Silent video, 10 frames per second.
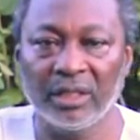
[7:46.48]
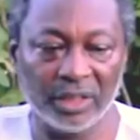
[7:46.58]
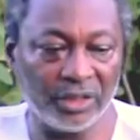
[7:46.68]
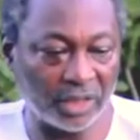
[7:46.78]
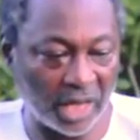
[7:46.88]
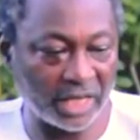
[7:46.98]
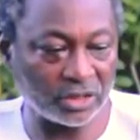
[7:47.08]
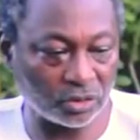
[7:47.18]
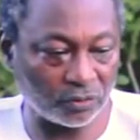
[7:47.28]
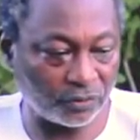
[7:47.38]
in the
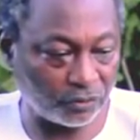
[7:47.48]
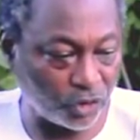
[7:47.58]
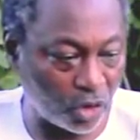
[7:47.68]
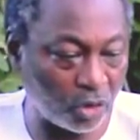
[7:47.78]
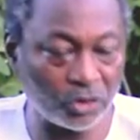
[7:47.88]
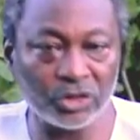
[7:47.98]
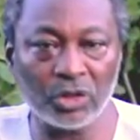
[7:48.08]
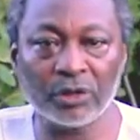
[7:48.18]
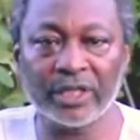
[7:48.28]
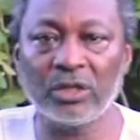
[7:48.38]
eyes of your own
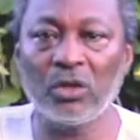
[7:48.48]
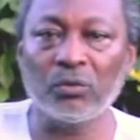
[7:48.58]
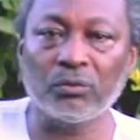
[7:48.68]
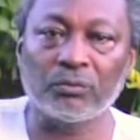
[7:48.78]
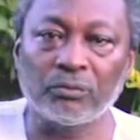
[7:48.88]
dog at home,